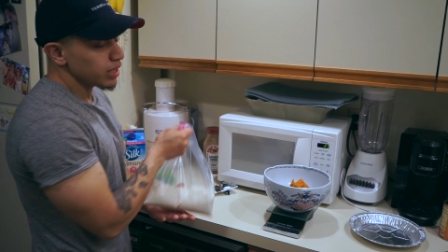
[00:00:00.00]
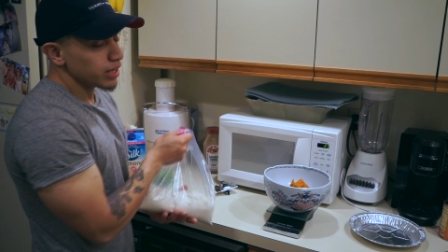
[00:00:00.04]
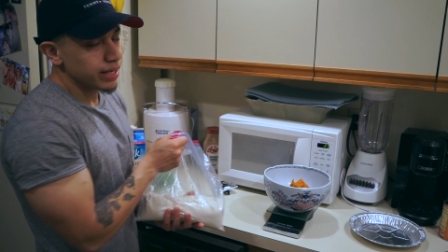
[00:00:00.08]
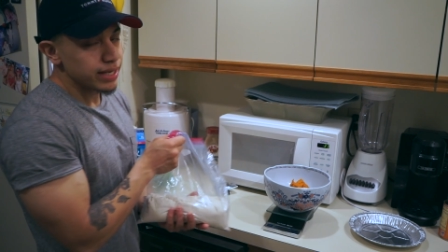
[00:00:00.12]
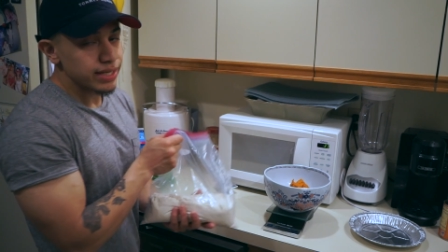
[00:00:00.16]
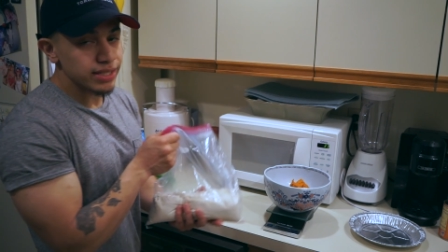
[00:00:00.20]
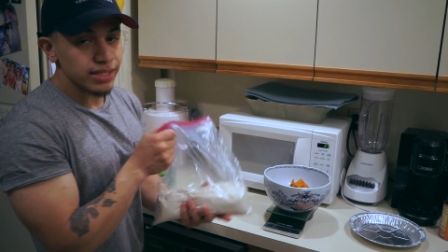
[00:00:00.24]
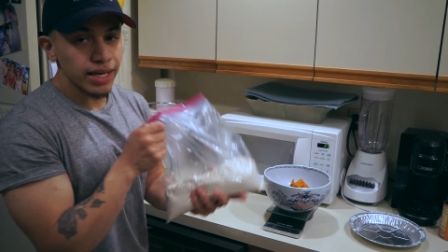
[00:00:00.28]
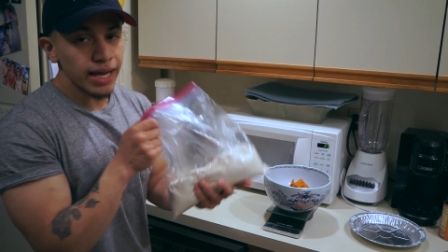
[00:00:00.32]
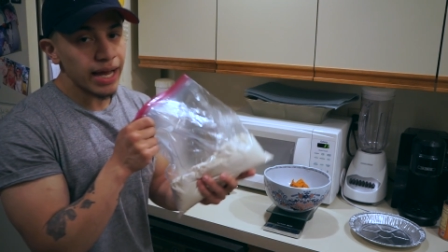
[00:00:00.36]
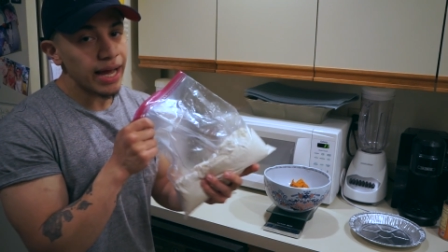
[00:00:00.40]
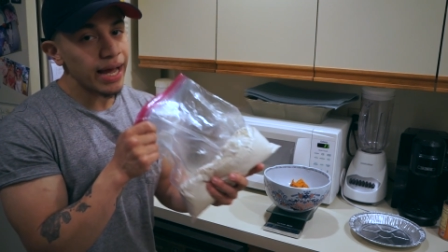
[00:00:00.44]

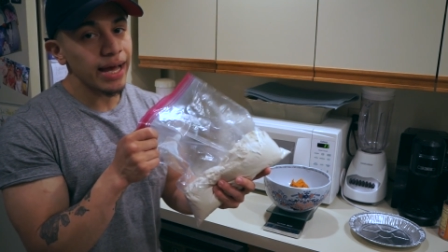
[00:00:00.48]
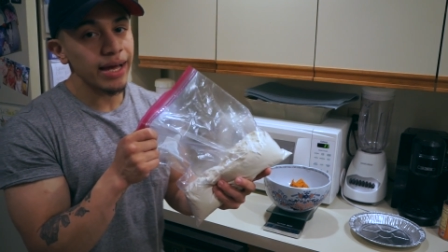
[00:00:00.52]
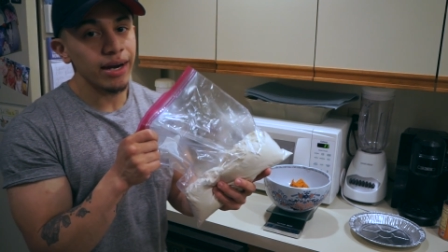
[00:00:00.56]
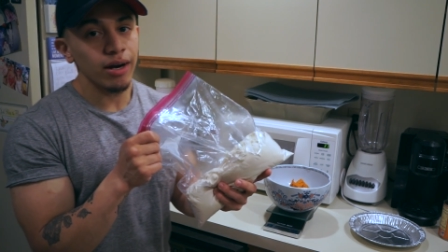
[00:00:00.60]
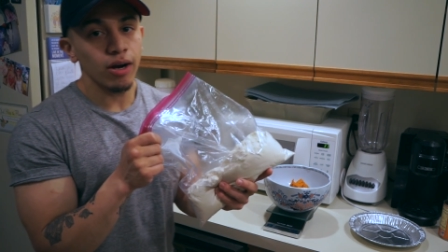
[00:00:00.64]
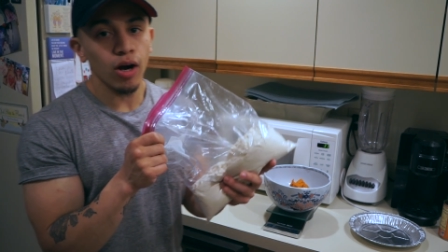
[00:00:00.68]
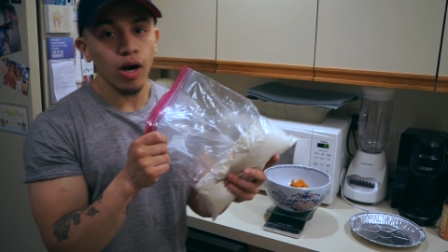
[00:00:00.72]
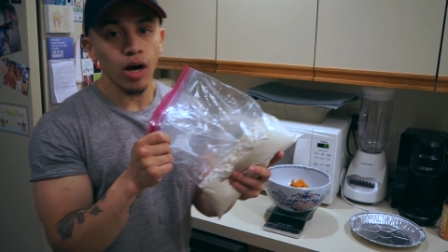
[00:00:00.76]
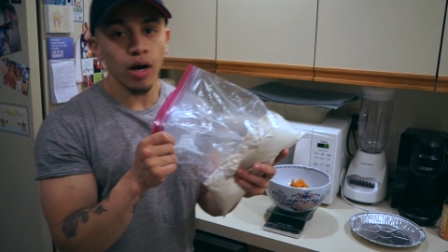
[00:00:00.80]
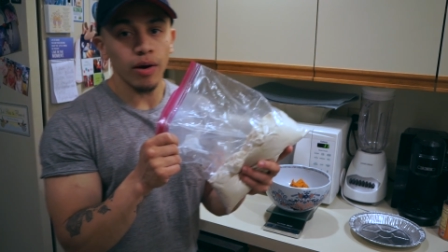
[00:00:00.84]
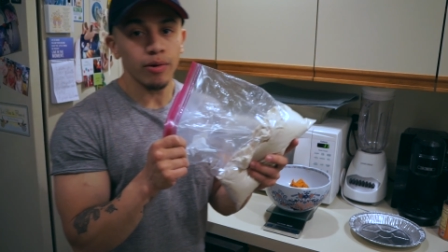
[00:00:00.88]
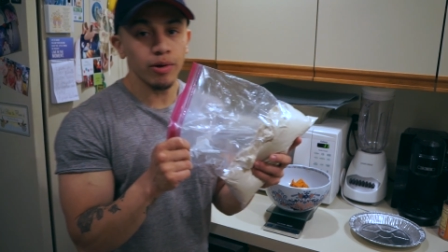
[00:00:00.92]
is add
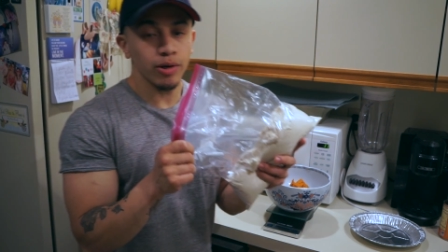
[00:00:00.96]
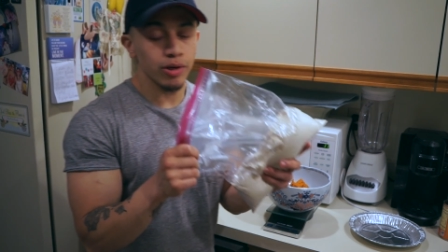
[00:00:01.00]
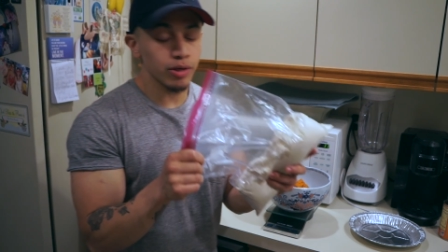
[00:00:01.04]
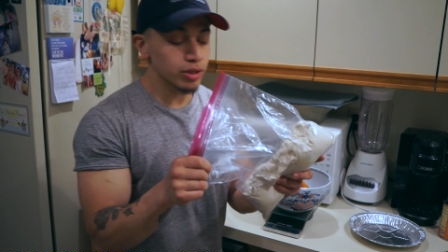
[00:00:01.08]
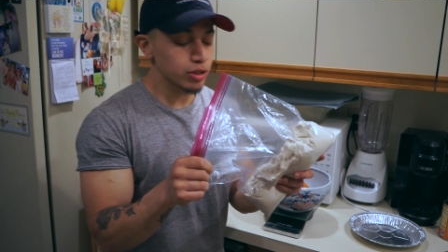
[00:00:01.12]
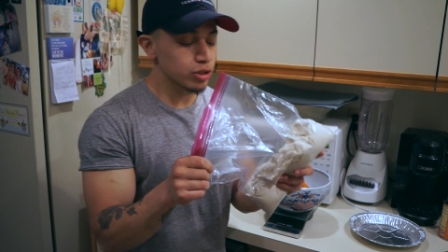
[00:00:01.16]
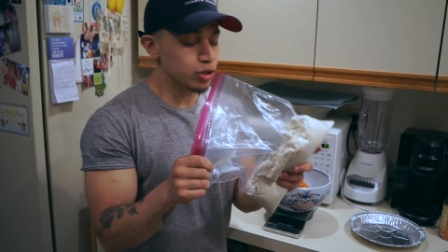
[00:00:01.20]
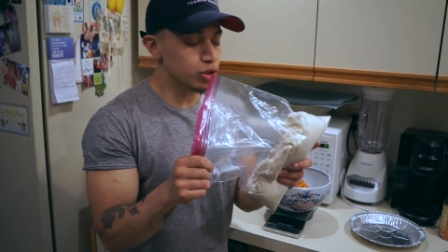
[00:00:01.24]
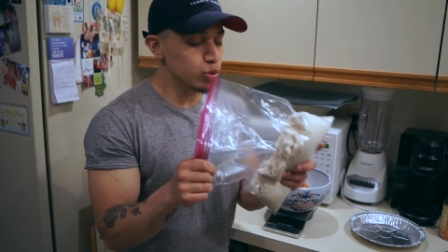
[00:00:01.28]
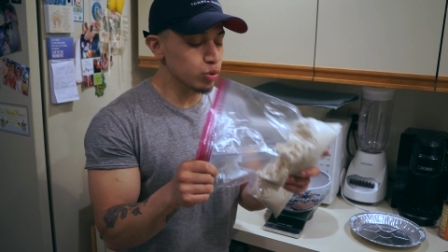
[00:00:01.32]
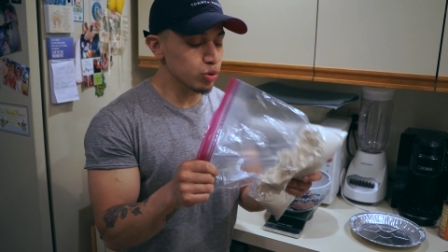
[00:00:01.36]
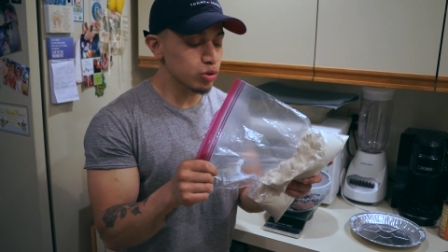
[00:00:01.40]
our
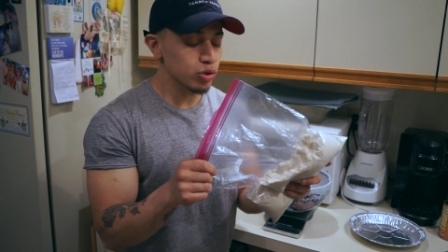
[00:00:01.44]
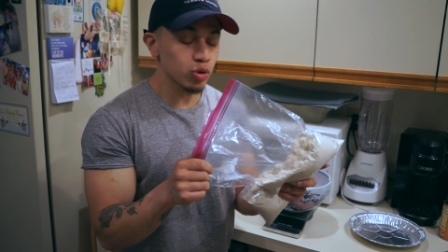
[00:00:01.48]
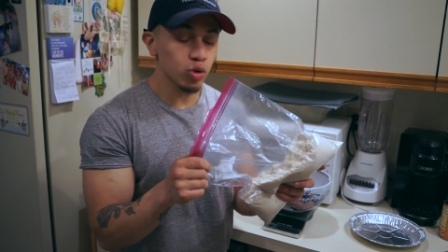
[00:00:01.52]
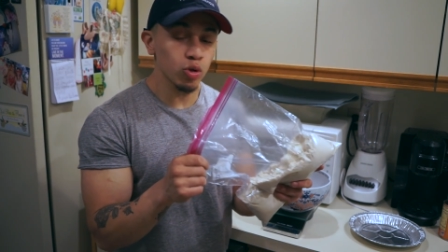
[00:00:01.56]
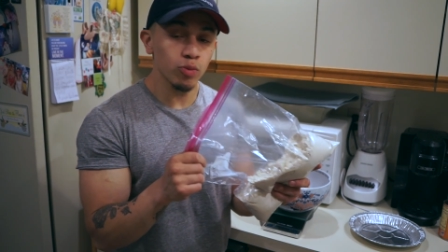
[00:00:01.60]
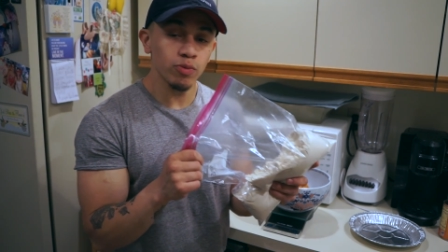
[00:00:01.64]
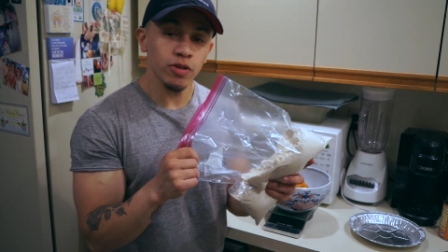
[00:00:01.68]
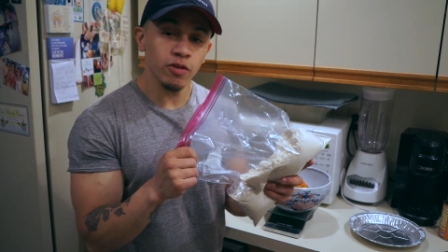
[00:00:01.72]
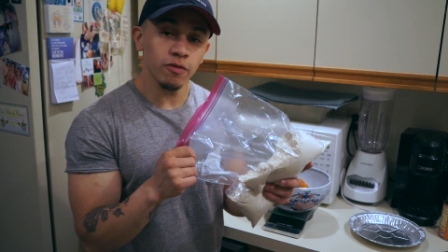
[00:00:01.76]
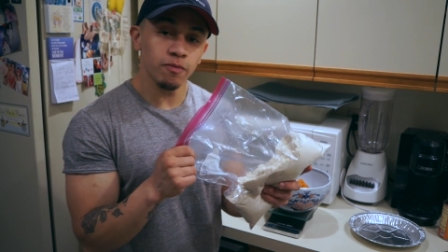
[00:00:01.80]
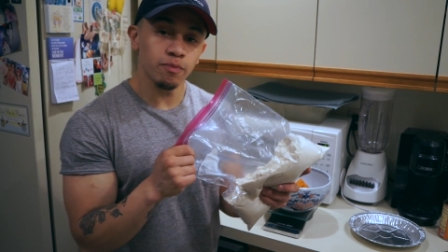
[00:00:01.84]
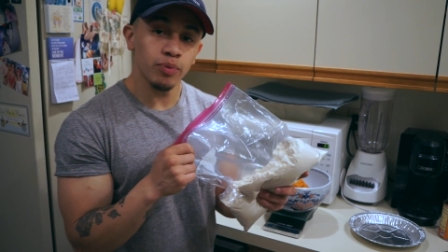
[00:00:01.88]
2
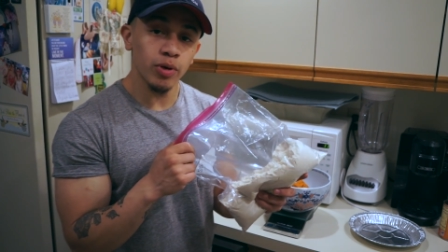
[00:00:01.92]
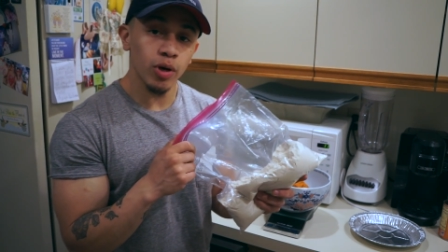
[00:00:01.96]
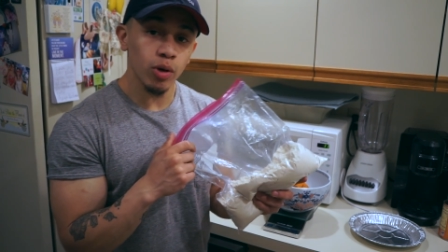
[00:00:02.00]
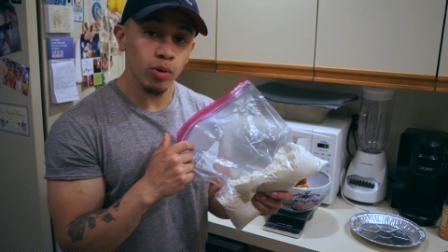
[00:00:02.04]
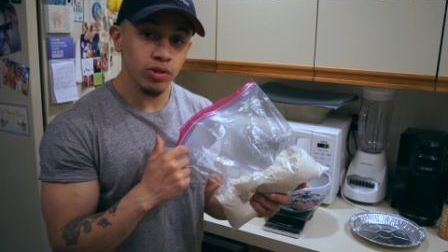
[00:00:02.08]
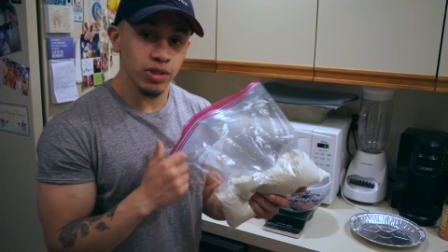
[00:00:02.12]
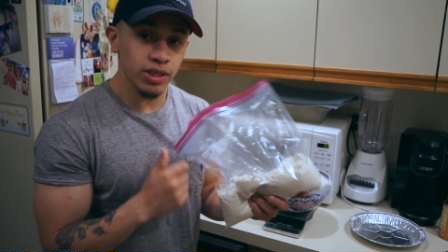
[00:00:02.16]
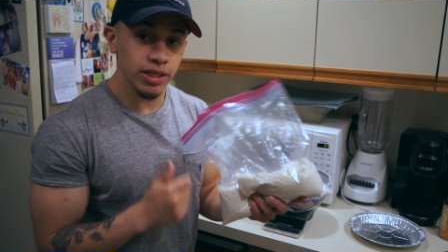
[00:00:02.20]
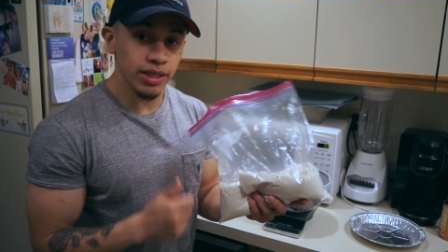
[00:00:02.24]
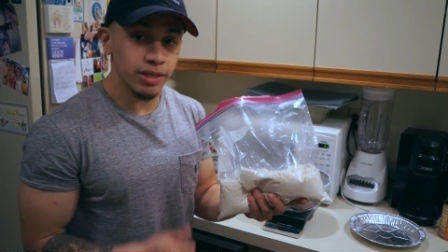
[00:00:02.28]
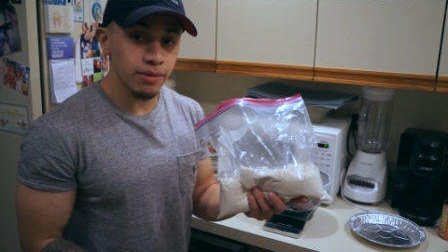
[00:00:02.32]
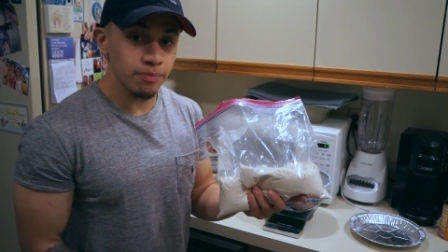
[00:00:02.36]
scoops of
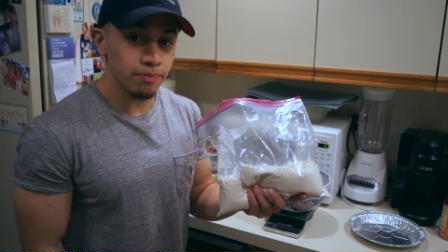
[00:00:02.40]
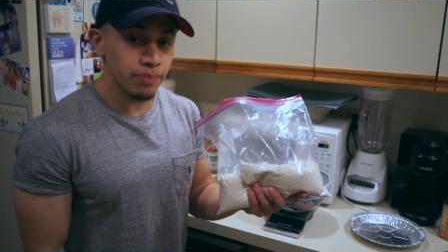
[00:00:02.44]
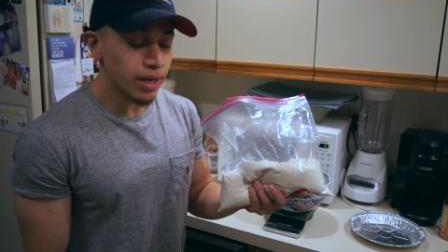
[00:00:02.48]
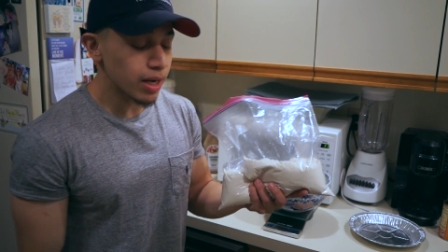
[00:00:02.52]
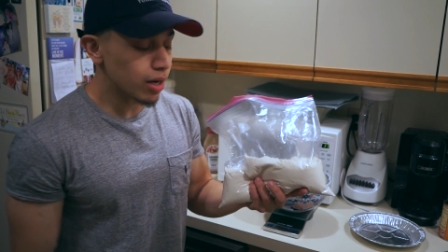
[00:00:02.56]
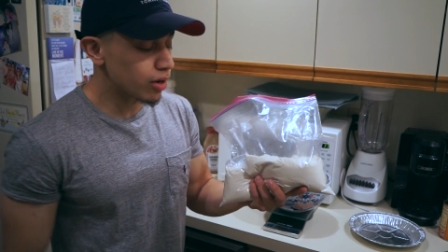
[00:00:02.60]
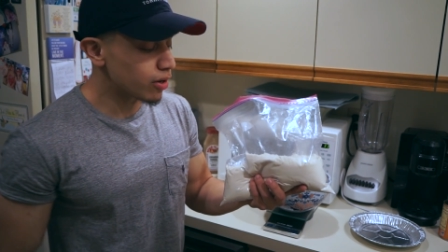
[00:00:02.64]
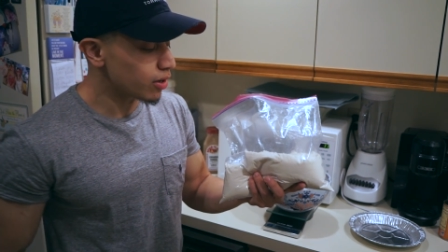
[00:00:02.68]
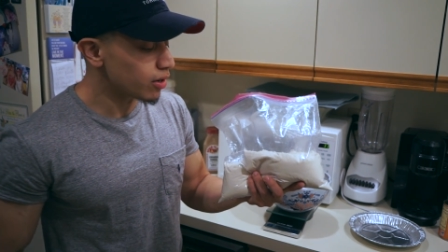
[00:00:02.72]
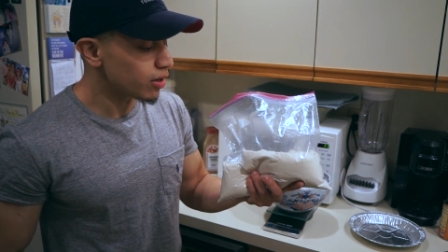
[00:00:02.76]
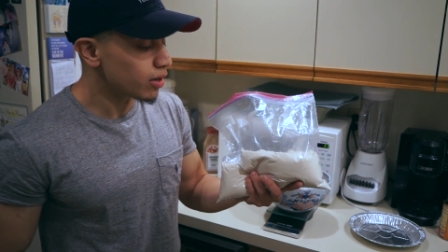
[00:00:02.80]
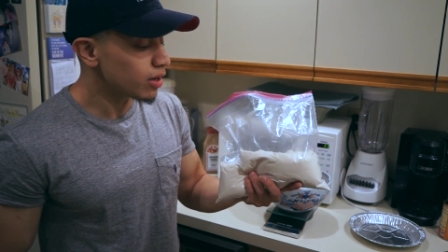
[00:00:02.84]
protein
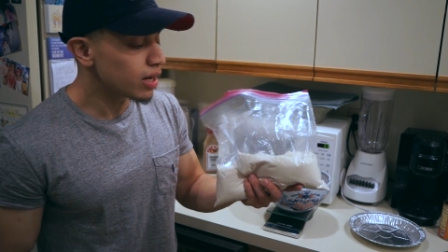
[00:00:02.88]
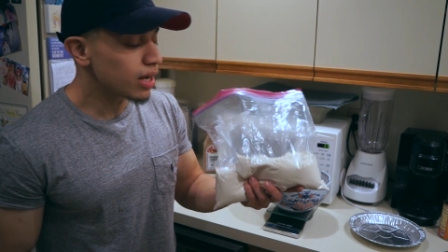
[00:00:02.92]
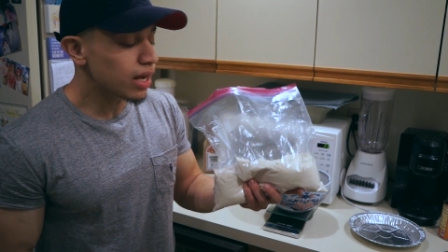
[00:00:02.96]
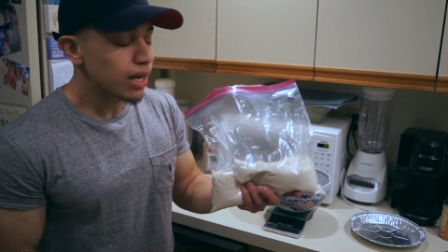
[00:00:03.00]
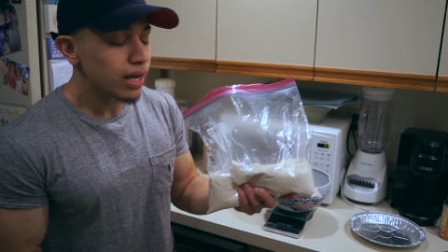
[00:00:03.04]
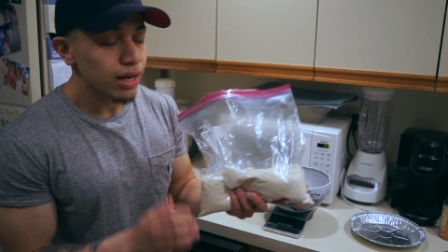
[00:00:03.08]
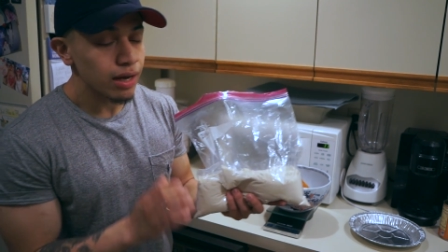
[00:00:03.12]
powder.